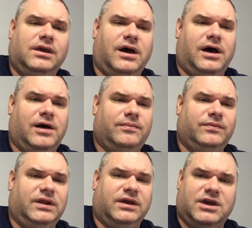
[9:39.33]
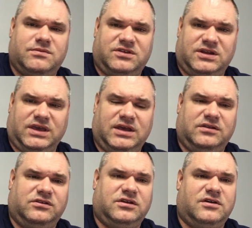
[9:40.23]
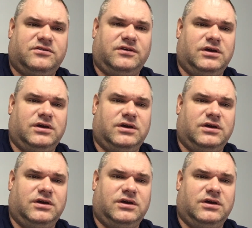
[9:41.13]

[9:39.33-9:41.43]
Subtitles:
And it comes in the kit and stuff.